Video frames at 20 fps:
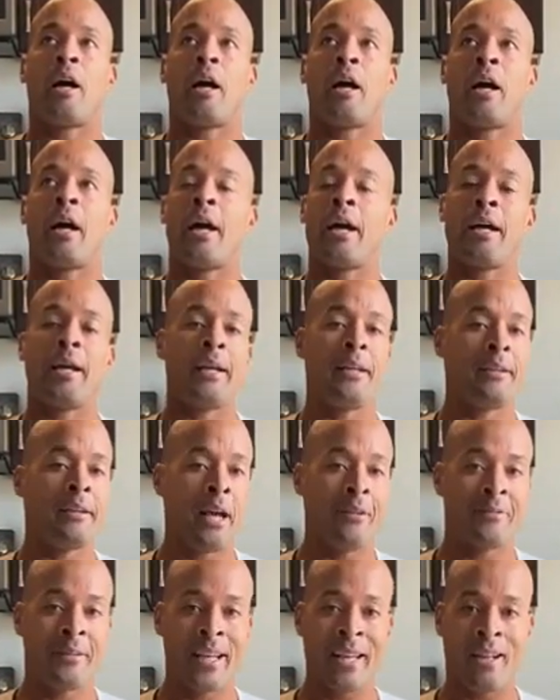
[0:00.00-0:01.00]
I
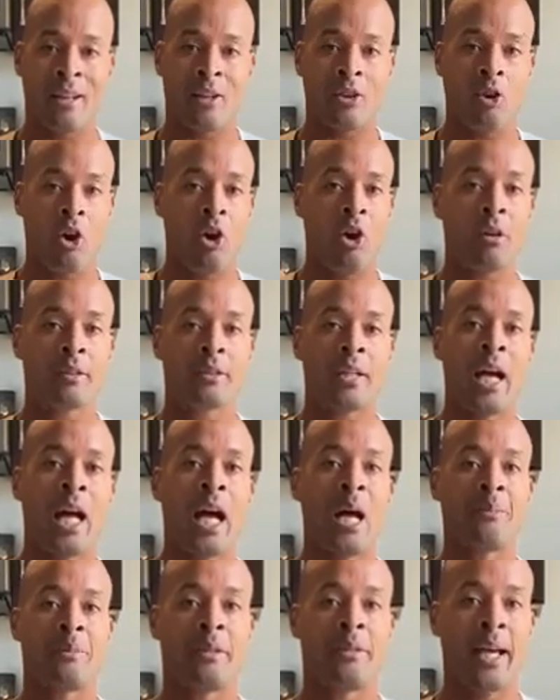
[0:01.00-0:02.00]
have taken a long
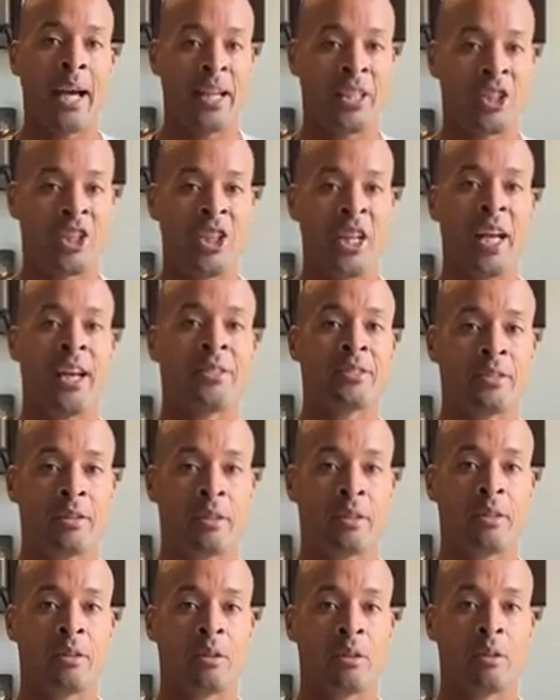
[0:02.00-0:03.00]
time to digest
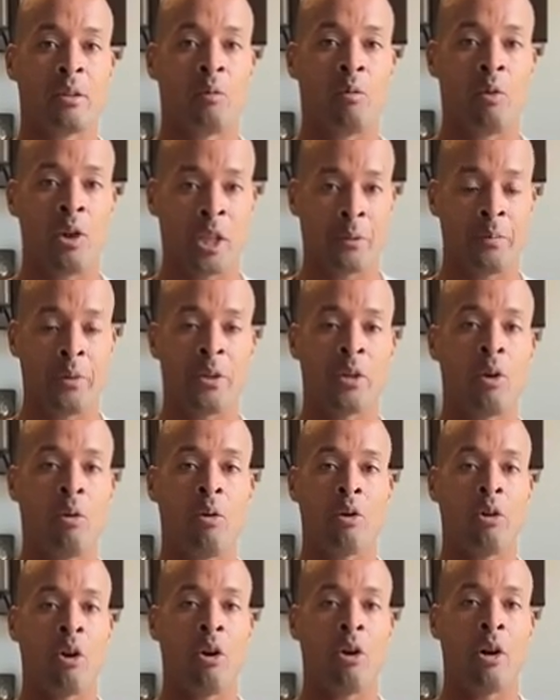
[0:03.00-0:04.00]
what's been
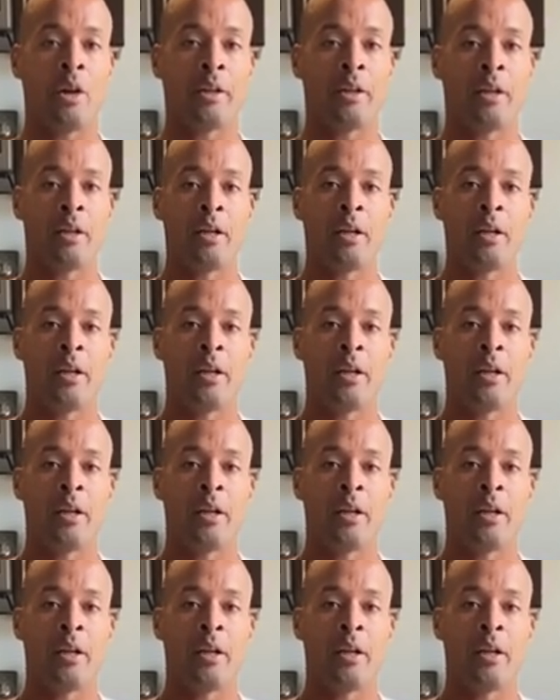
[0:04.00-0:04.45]
going on.